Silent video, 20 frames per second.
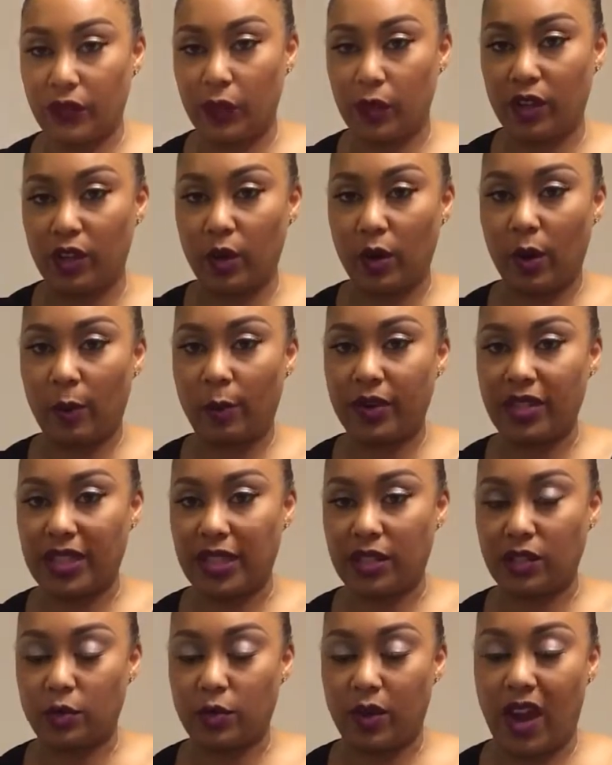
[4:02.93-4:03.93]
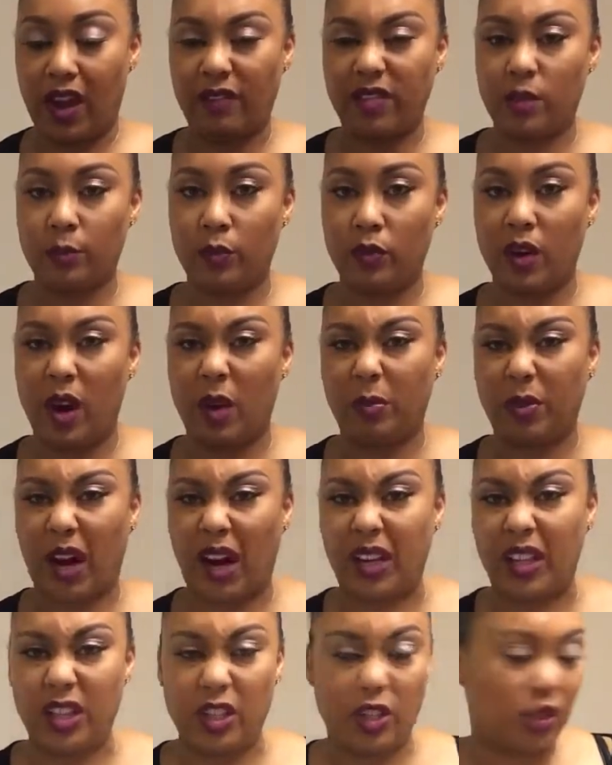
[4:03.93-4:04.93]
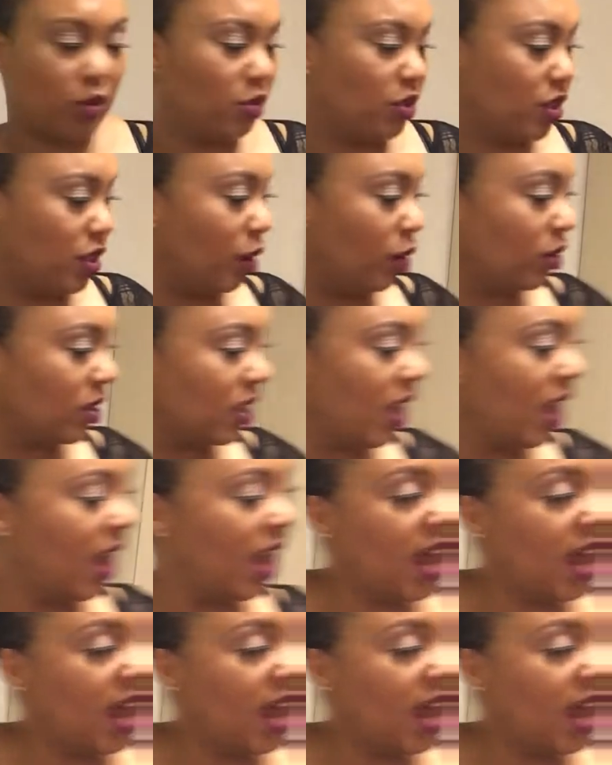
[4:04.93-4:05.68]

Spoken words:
full cucumbers. I still have some more. I'll probably juice those